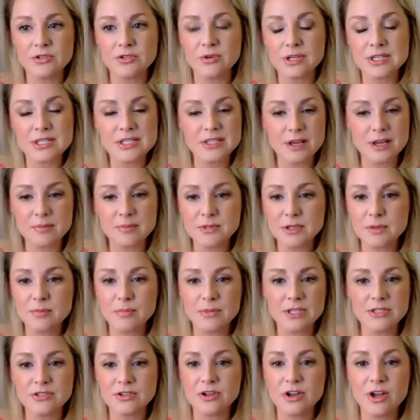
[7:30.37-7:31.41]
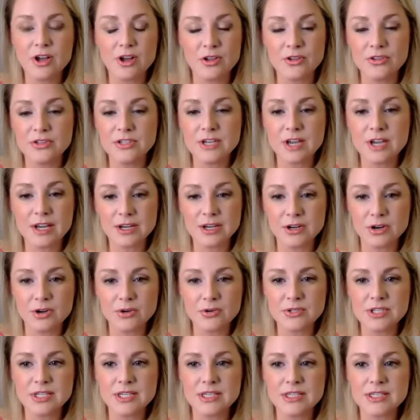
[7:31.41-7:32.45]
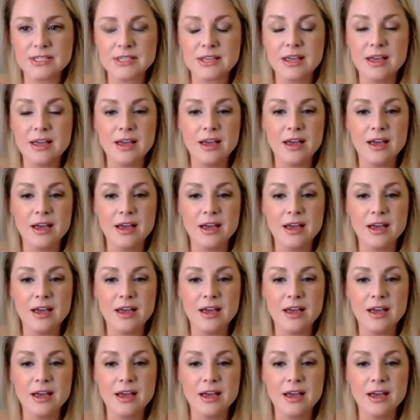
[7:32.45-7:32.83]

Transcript: to accept a mental health diagnosis.